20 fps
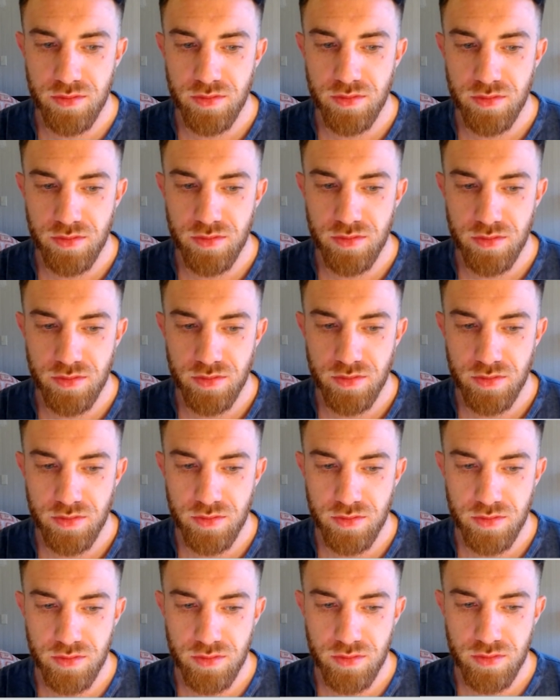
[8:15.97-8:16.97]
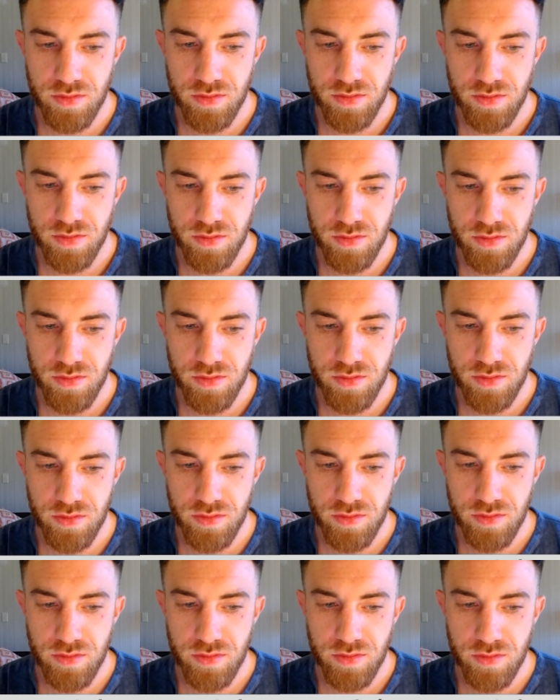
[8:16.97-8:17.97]

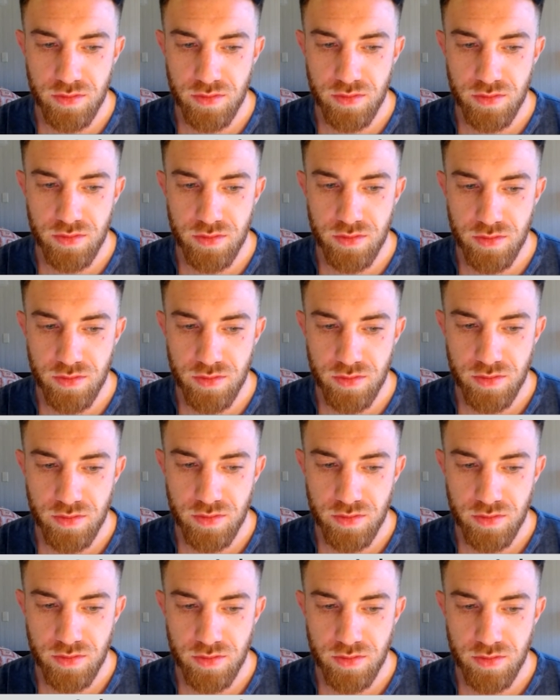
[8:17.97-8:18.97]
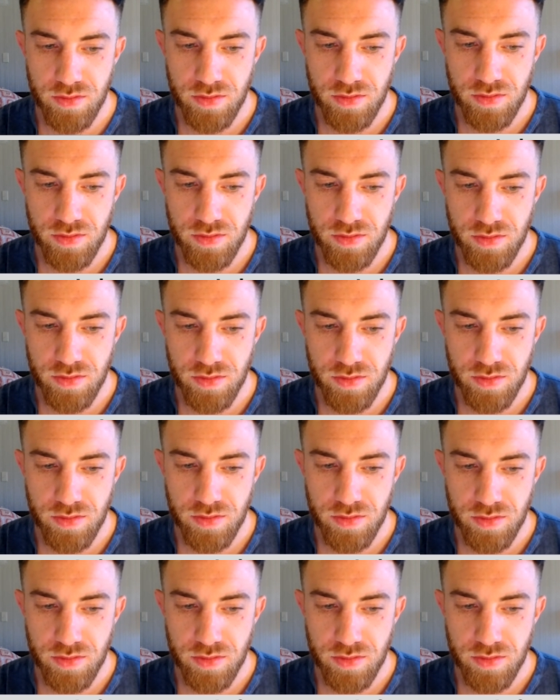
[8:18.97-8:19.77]
No words are spoken by the person on screen.